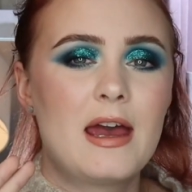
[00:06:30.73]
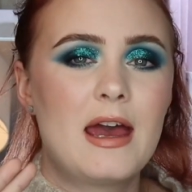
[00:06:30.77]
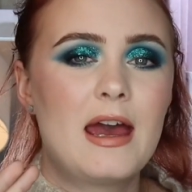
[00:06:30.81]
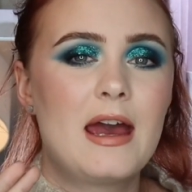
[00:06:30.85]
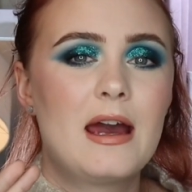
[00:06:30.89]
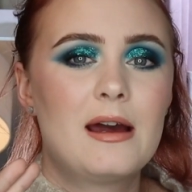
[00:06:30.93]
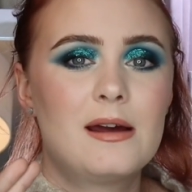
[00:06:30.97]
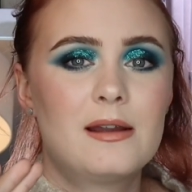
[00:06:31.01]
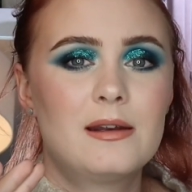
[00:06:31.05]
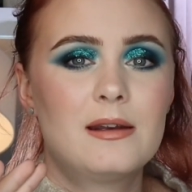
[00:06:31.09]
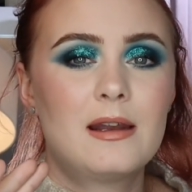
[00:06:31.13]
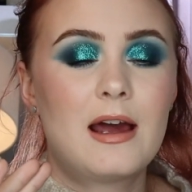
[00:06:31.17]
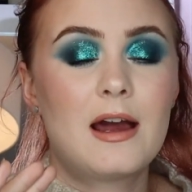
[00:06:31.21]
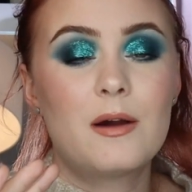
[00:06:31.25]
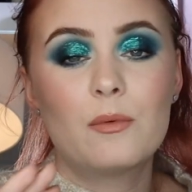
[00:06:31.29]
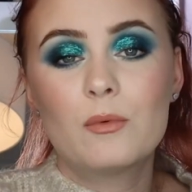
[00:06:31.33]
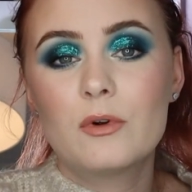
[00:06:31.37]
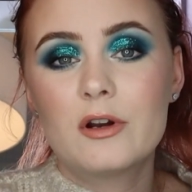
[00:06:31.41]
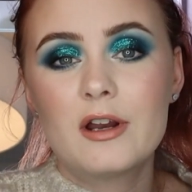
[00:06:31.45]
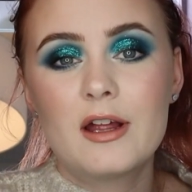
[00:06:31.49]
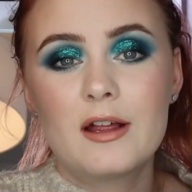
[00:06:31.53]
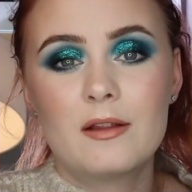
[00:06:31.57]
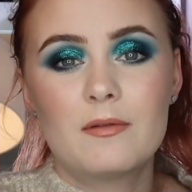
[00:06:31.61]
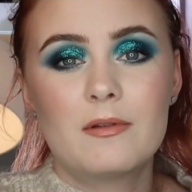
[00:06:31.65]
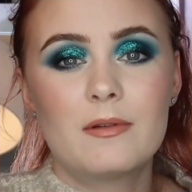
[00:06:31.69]
and I
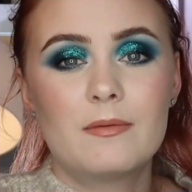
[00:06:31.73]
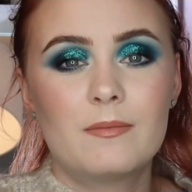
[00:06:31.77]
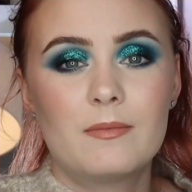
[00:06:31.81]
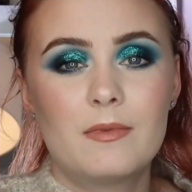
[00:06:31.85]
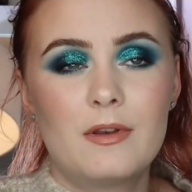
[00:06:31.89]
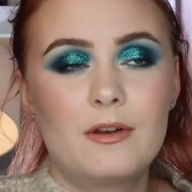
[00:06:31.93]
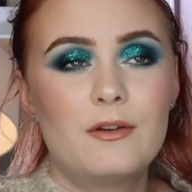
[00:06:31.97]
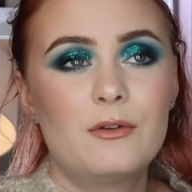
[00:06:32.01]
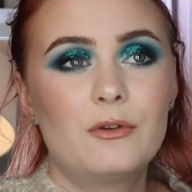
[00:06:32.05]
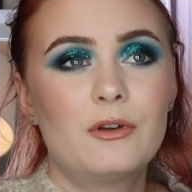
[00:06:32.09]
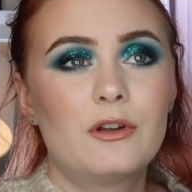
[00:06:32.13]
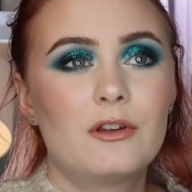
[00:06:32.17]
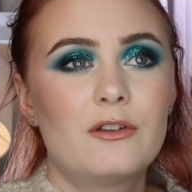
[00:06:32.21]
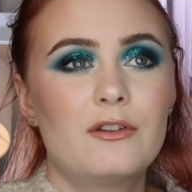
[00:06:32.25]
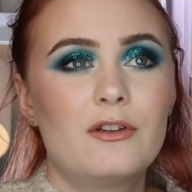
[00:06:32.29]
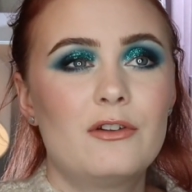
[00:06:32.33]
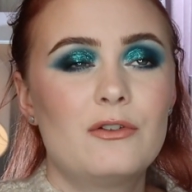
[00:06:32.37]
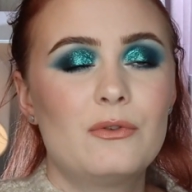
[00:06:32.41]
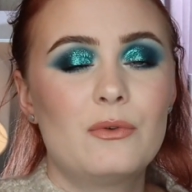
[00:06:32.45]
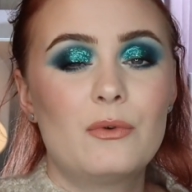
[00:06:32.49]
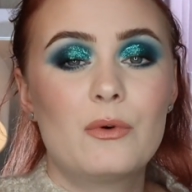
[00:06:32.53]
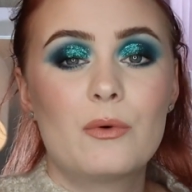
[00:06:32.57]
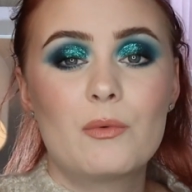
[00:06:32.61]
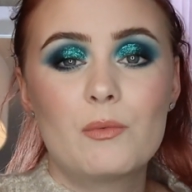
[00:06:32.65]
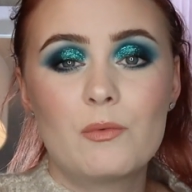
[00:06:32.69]
wore that look
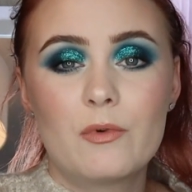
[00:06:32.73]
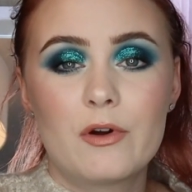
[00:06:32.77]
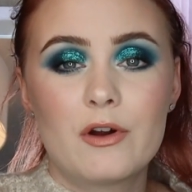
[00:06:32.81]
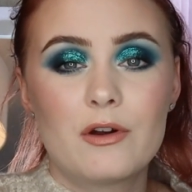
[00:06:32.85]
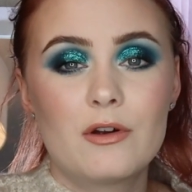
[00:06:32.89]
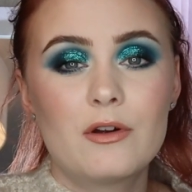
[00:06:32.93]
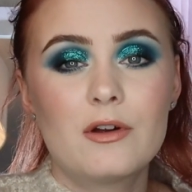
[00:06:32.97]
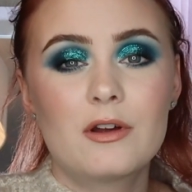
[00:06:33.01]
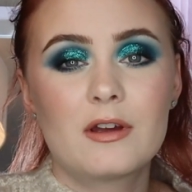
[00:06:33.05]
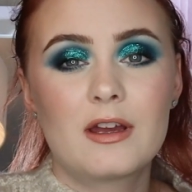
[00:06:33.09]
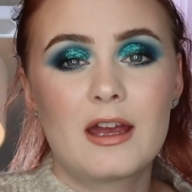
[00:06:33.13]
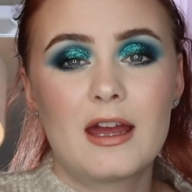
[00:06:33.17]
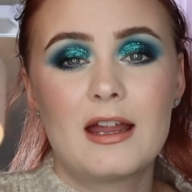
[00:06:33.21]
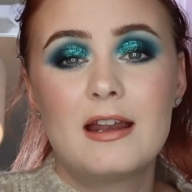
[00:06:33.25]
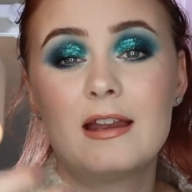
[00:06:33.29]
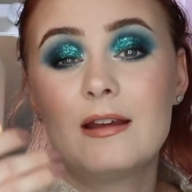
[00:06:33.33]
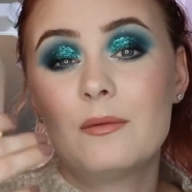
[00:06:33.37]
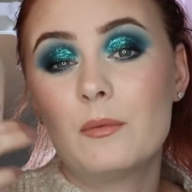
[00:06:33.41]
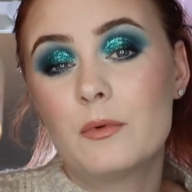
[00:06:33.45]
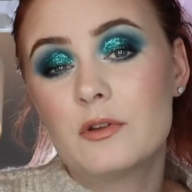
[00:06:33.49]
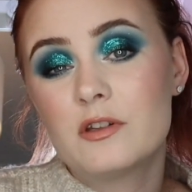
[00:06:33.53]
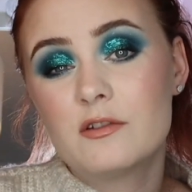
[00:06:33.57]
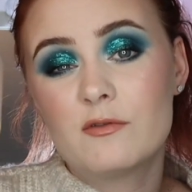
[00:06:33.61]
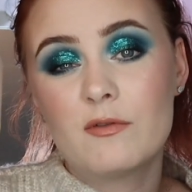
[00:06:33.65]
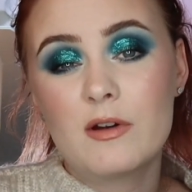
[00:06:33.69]
to work, and
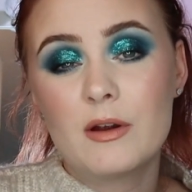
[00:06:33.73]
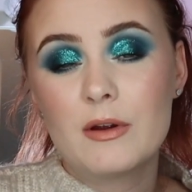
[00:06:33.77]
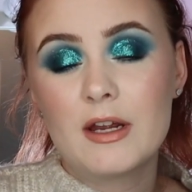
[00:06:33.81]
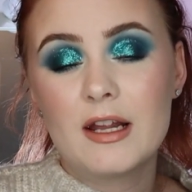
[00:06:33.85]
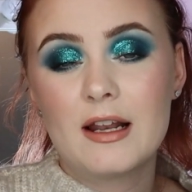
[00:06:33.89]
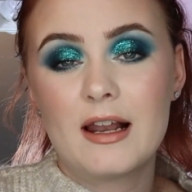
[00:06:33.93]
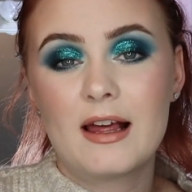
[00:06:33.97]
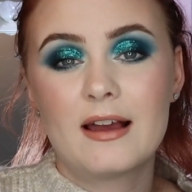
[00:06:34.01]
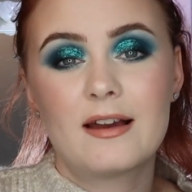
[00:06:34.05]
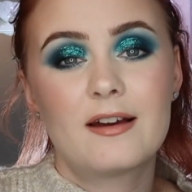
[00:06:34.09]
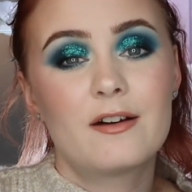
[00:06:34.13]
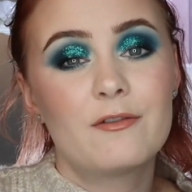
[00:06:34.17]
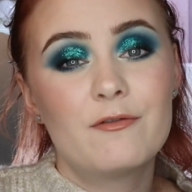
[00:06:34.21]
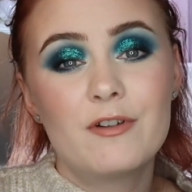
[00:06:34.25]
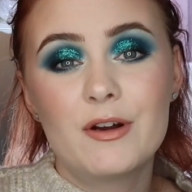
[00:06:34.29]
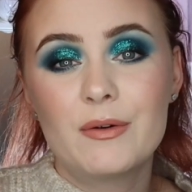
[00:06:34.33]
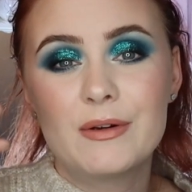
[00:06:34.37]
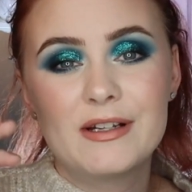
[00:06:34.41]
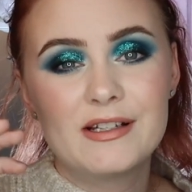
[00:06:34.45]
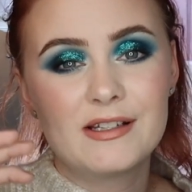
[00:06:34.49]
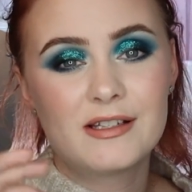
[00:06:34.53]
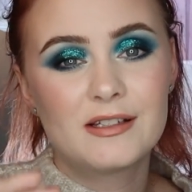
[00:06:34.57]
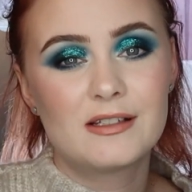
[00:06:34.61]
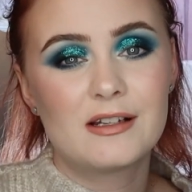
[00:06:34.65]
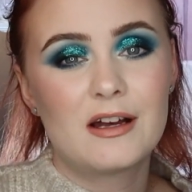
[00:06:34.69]
it was very like a
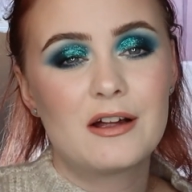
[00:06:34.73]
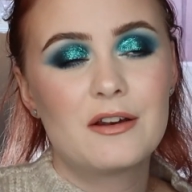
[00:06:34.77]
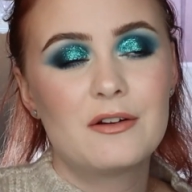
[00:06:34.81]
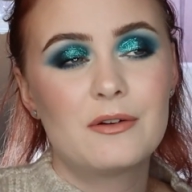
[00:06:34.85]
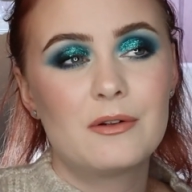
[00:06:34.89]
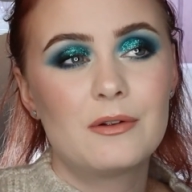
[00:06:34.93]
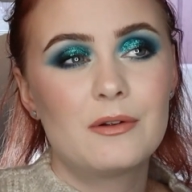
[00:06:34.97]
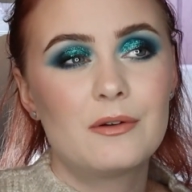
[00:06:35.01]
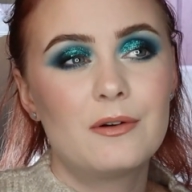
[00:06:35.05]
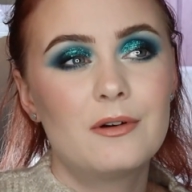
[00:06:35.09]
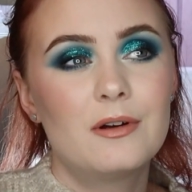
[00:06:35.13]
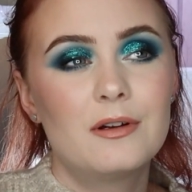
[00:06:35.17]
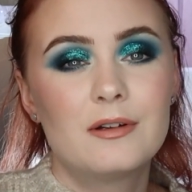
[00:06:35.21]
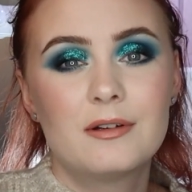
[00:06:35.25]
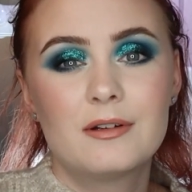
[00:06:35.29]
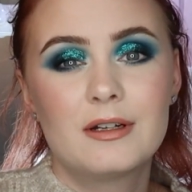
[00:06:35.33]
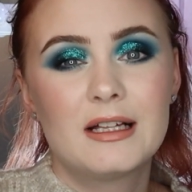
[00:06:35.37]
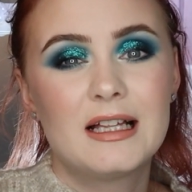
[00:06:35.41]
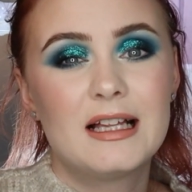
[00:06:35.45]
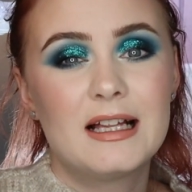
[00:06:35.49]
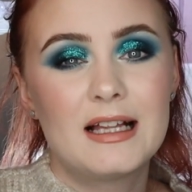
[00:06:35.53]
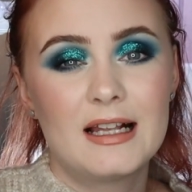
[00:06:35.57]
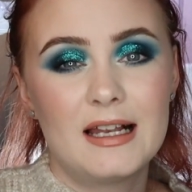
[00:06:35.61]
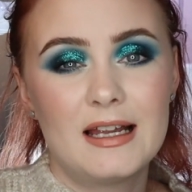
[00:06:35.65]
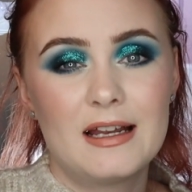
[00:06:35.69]
very subtle
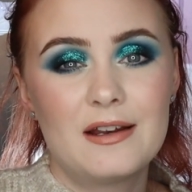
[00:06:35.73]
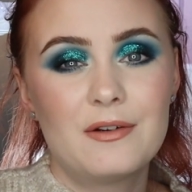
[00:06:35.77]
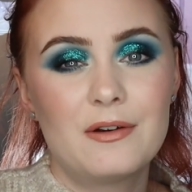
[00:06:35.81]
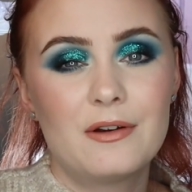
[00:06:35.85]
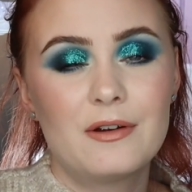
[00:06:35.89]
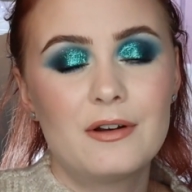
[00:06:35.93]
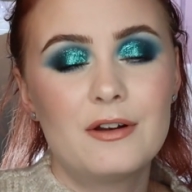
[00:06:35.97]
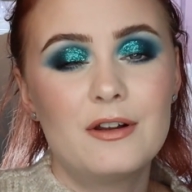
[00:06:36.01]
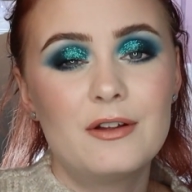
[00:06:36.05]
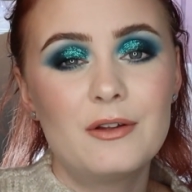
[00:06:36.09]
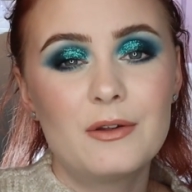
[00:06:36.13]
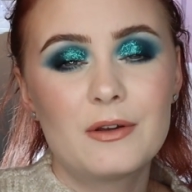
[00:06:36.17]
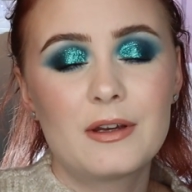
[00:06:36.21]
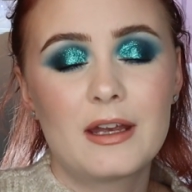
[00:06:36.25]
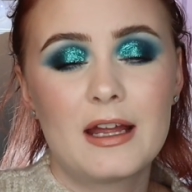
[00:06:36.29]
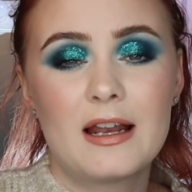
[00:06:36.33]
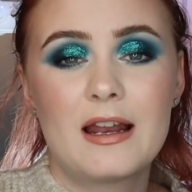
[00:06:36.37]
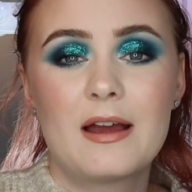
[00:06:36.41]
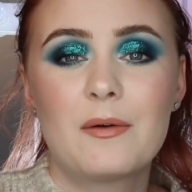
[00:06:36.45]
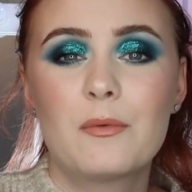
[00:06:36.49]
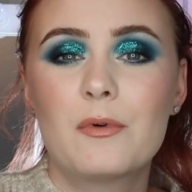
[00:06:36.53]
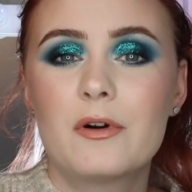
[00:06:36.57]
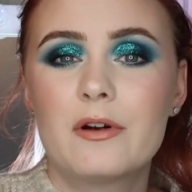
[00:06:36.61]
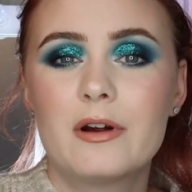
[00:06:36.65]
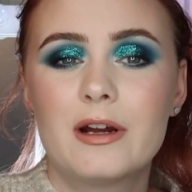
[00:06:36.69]
glitter look,
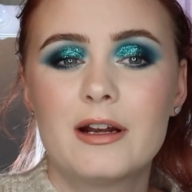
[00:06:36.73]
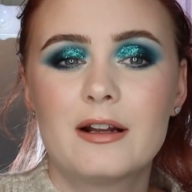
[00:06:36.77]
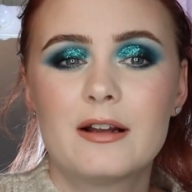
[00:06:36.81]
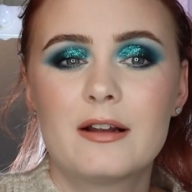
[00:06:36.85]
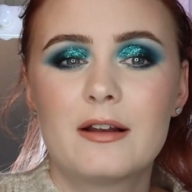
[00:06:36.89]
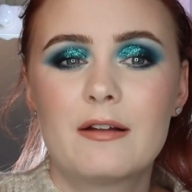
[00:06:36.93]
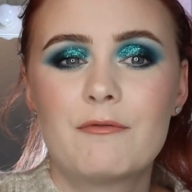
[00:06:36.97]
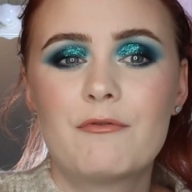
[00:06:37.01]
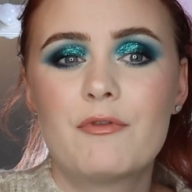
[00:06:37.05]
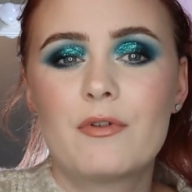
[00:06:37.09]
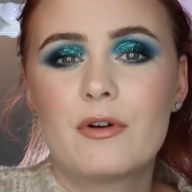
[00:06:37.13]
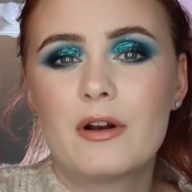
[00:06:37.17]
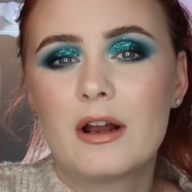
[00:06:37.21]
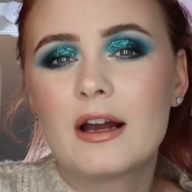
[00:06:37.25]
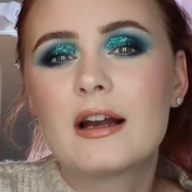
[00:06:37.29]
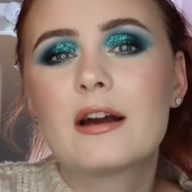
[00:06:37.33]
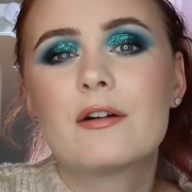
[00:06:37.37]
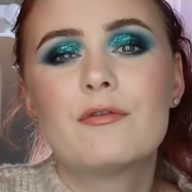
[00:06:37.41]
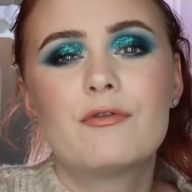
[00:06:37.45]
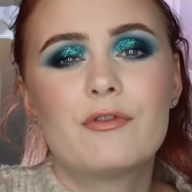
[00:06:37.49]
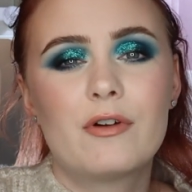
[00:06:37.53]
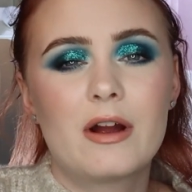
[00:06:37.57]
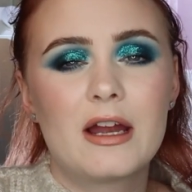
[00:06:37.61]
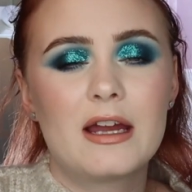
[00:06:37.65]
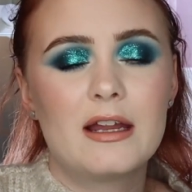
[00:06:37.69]
and I wore it for like
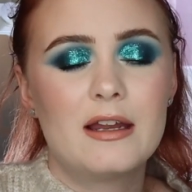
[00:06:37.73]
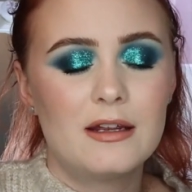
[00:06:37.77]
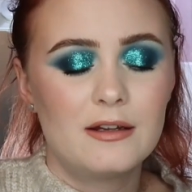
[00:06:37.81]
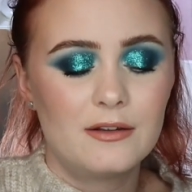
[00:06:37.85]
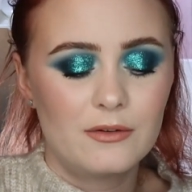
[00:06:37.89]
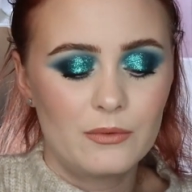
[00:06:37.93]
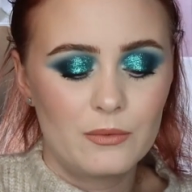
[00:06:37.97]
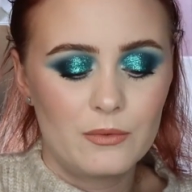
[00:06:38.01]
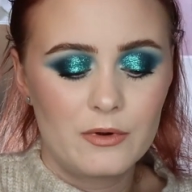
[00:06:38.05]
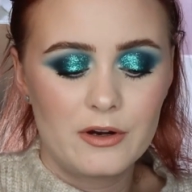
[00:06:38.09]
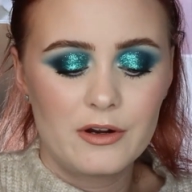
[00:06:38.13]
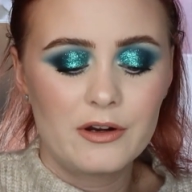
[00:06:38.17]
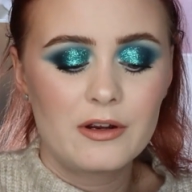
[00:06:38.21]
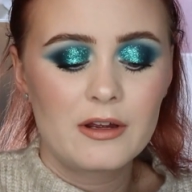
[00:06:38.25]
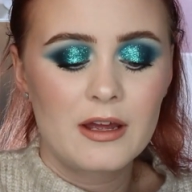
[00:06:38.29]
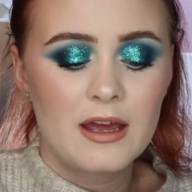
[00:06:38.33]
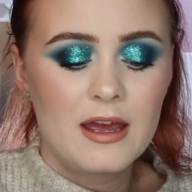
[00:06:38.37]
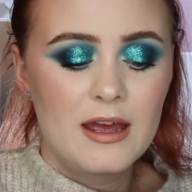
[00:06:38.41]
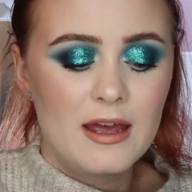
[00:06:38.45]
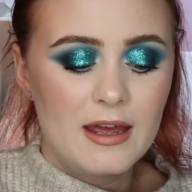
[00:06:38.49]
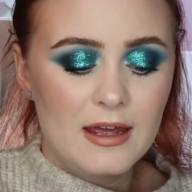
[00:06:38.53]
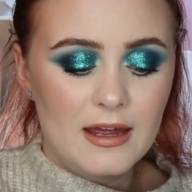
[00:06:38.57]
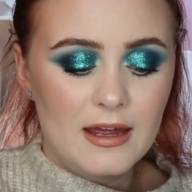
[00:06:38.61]
a Friday to work,